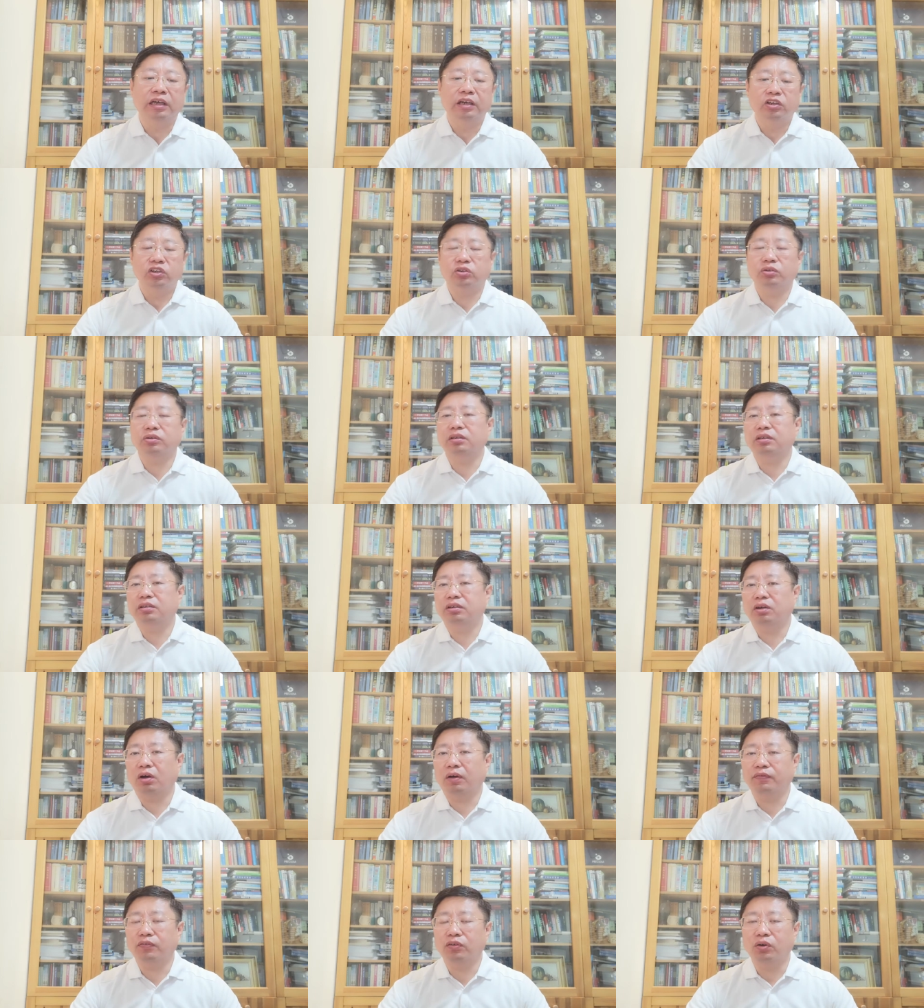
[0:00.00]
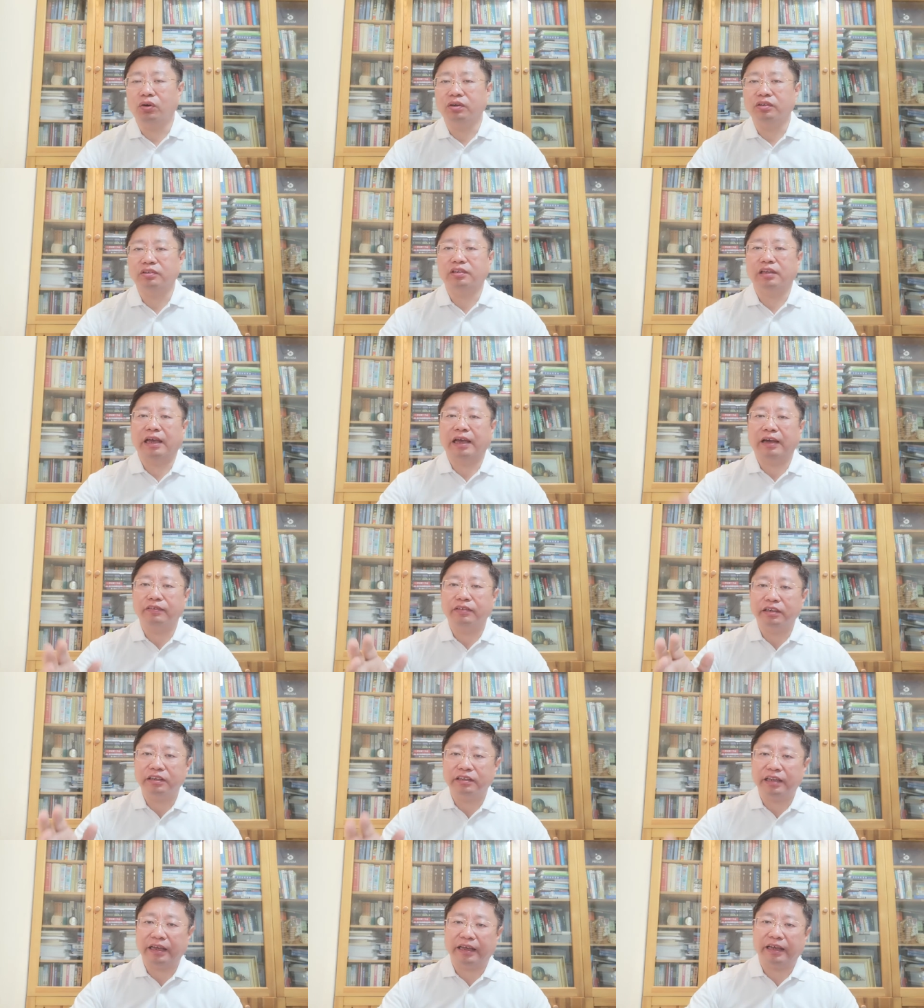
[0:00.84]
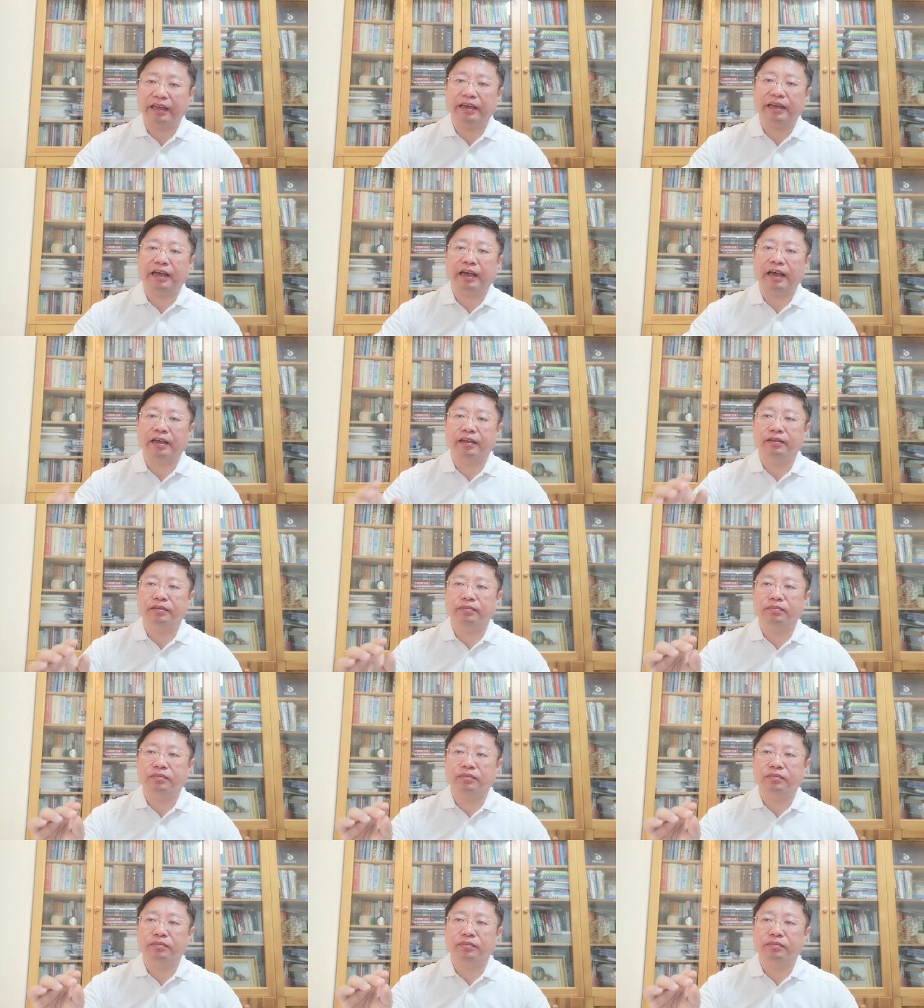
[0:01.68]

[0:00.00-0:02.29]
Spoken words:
So of course, every day I